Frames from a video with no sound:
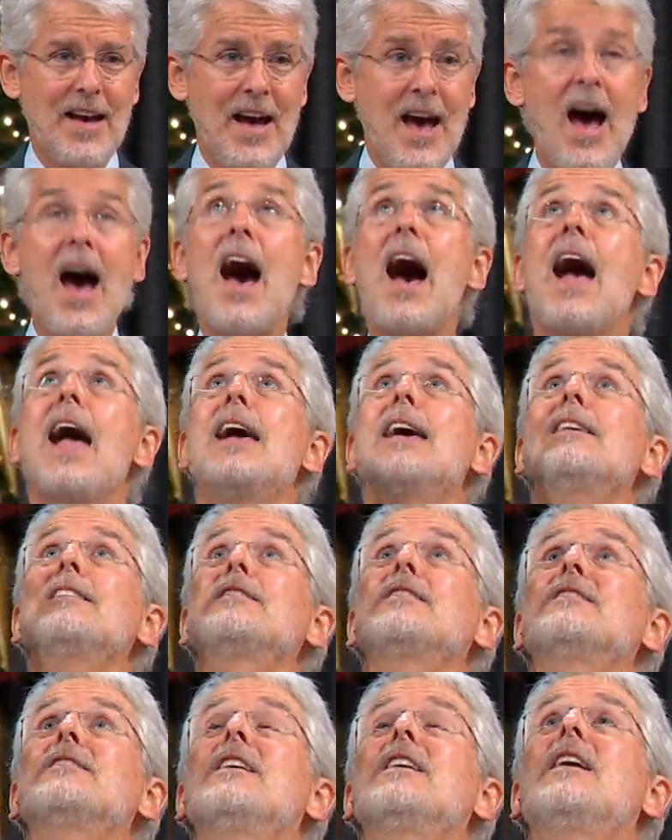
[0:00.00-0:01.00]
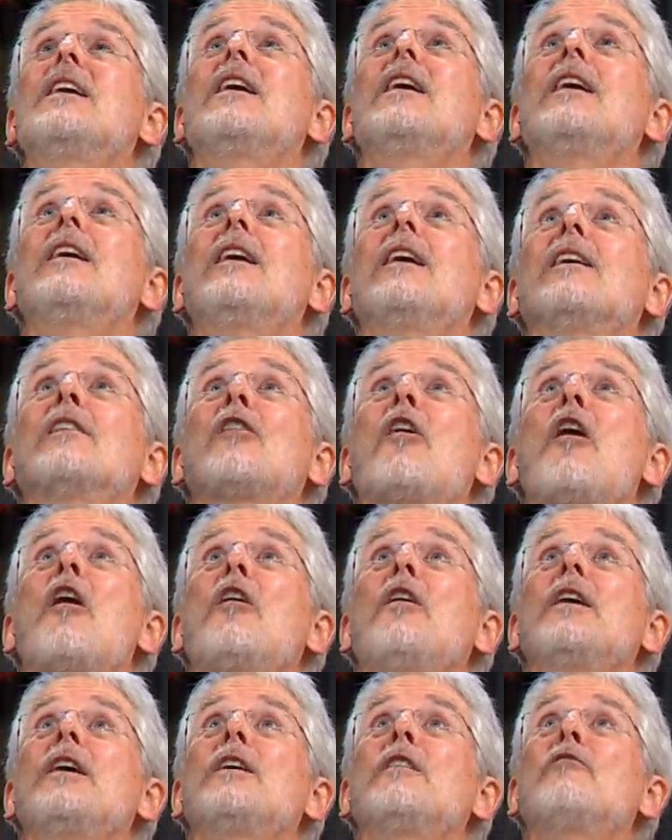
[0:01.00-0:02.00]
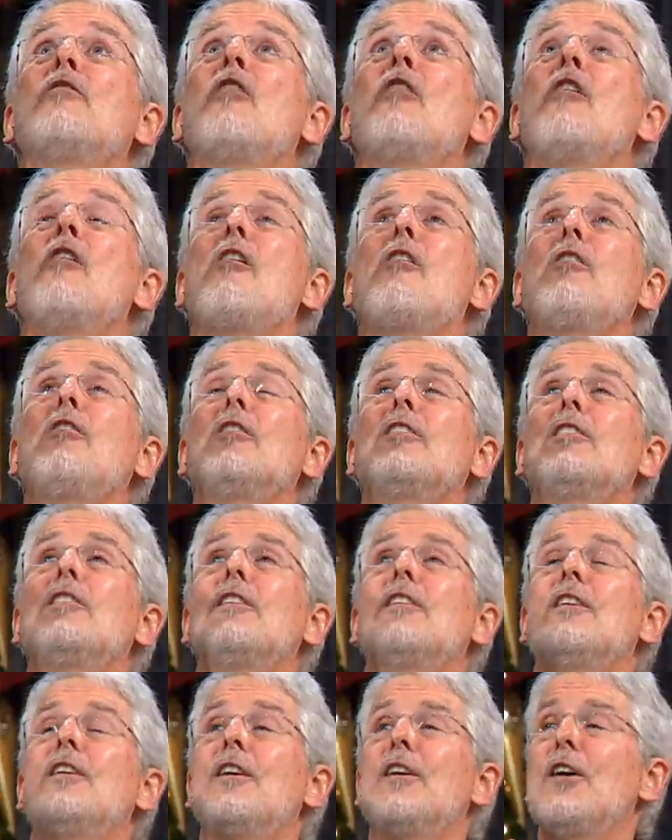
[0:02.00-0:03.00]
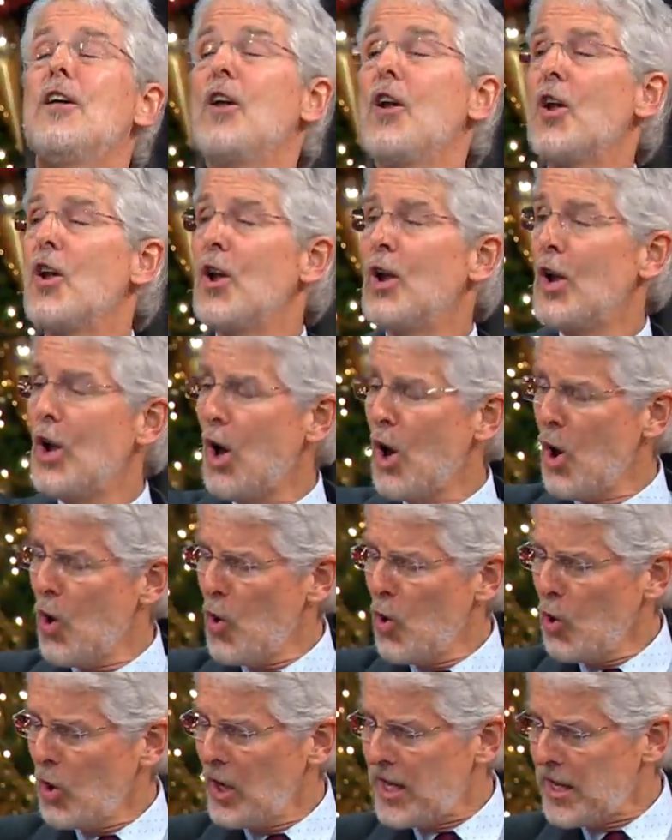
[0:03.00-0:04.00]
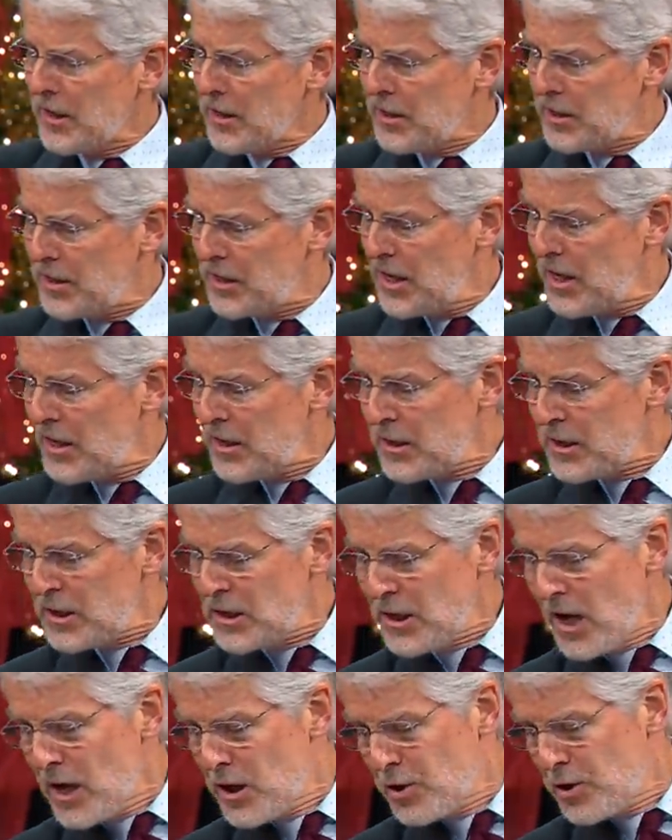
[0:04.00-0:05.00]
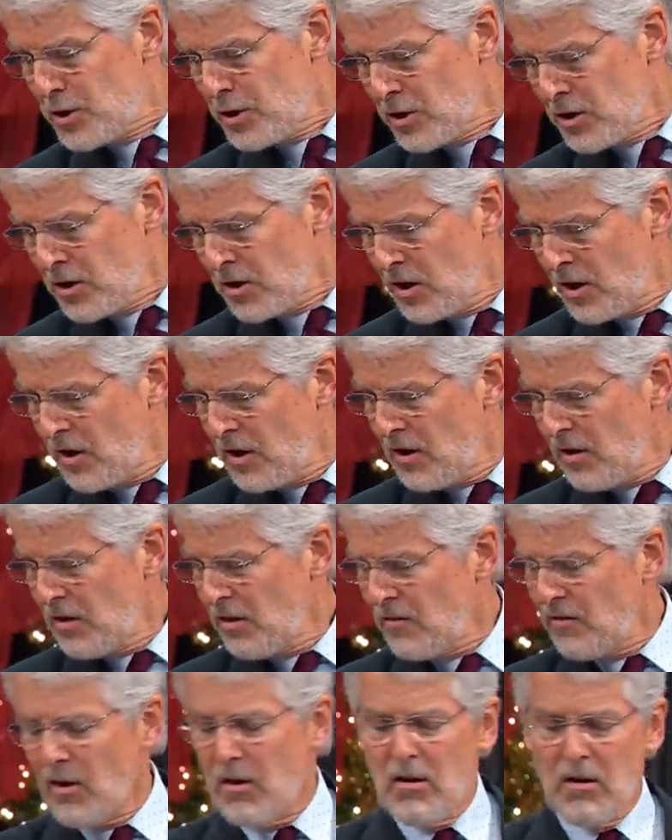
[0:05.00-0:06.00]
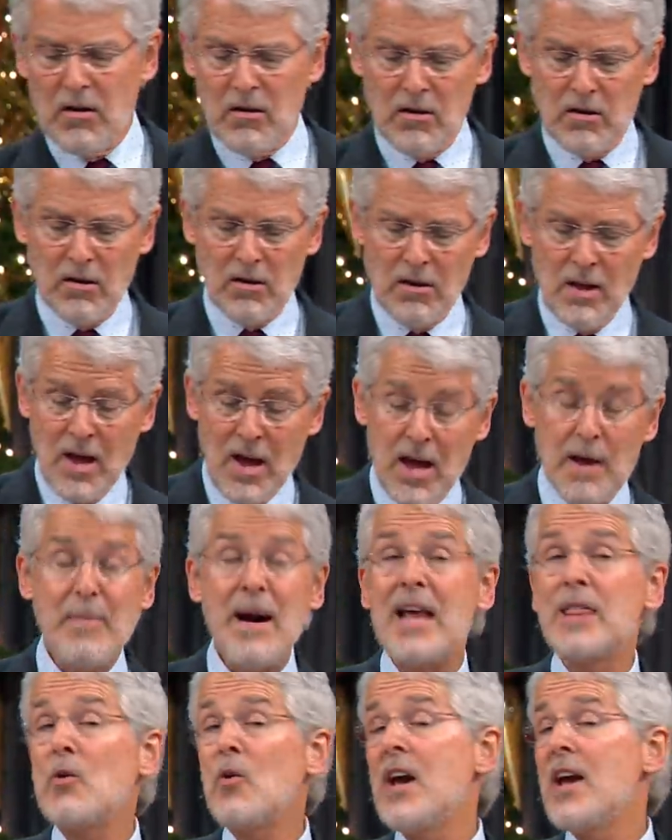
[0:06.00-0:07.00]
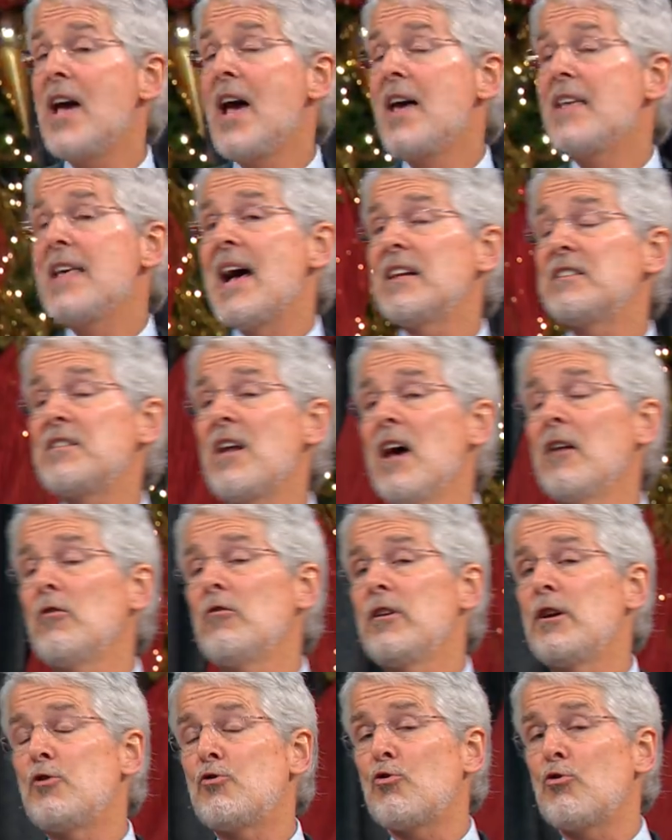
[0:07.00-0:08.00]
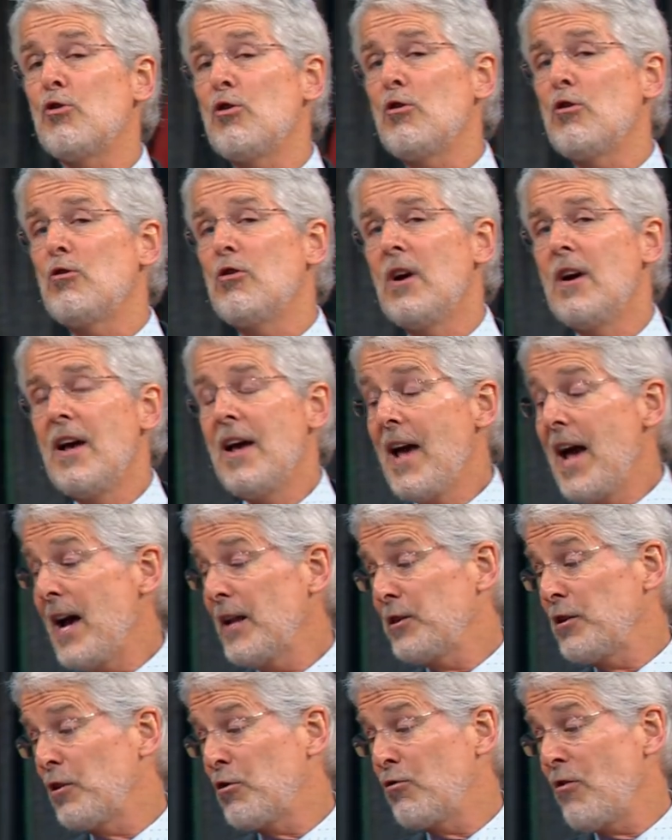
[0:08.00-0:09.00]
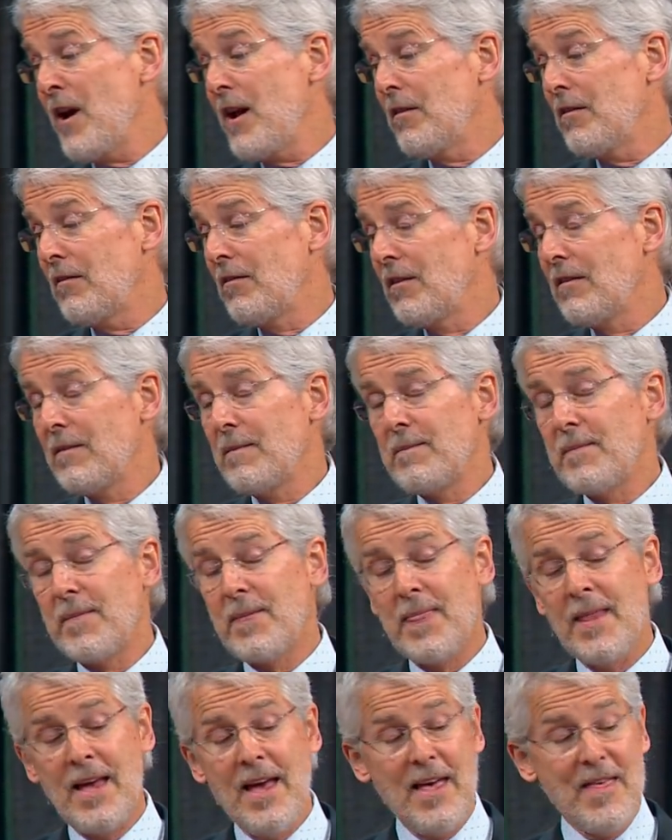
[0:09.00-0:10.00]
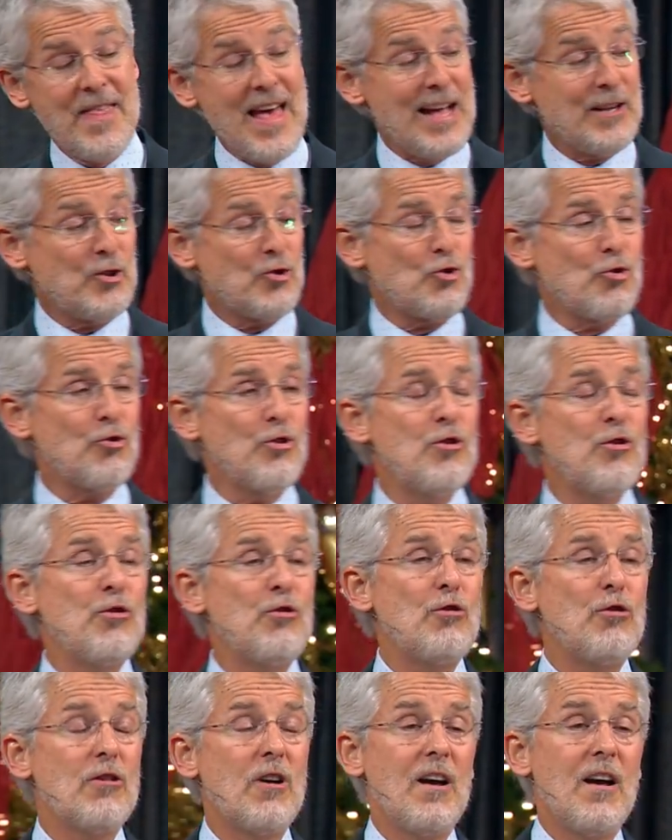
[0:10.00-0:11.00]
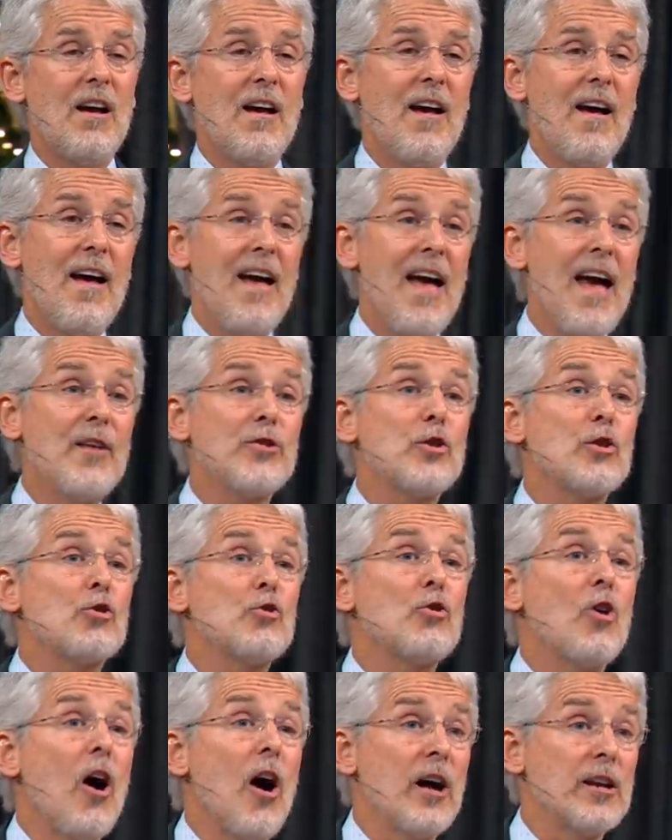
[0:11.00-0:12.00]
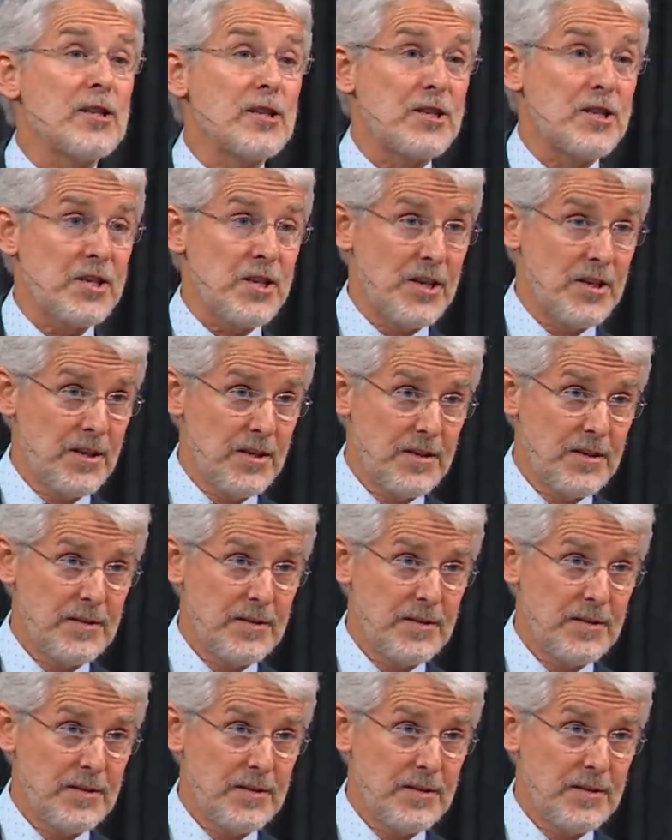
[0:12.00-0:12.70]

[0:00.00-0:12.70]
Highest calling of all, lowliest station of all. And by the way, that's not only true at the cradle, that's true at the cross,